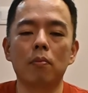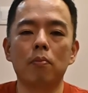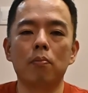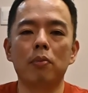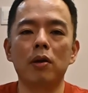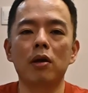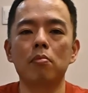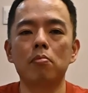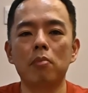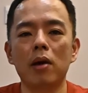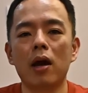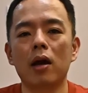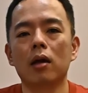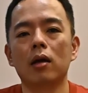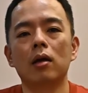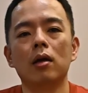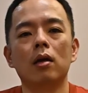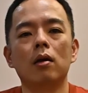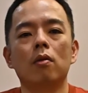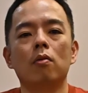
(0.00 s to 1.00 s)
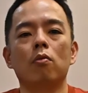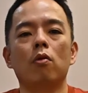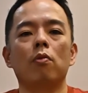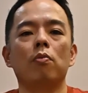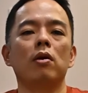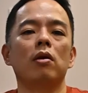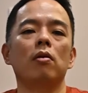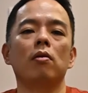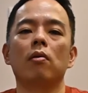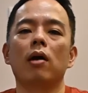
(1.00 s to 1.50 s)
Big Mac will
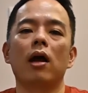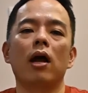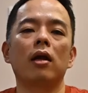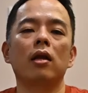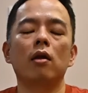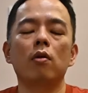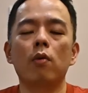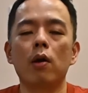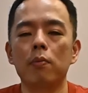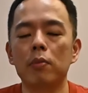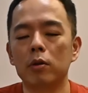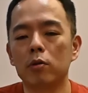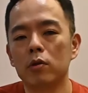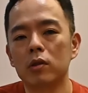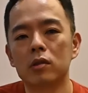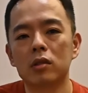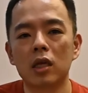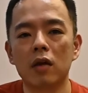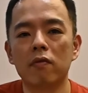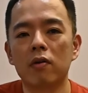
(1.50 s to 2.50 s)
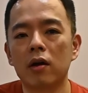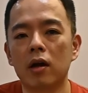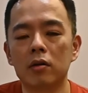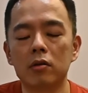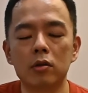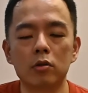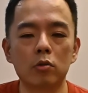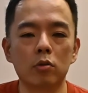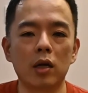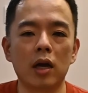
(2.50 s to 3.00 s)
be anywhere between
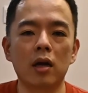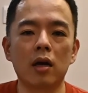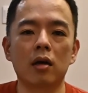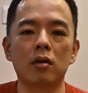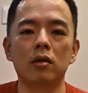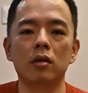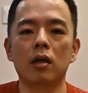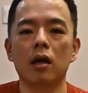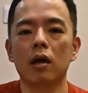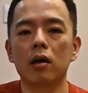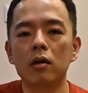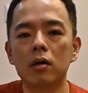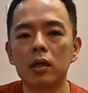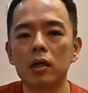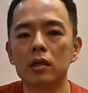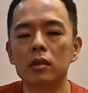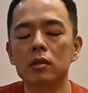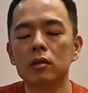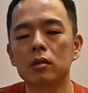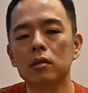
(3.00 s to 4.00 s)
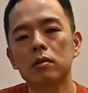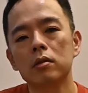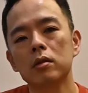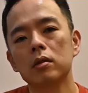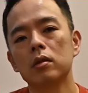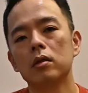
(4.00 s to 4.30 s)
700 to 800 calories, you know.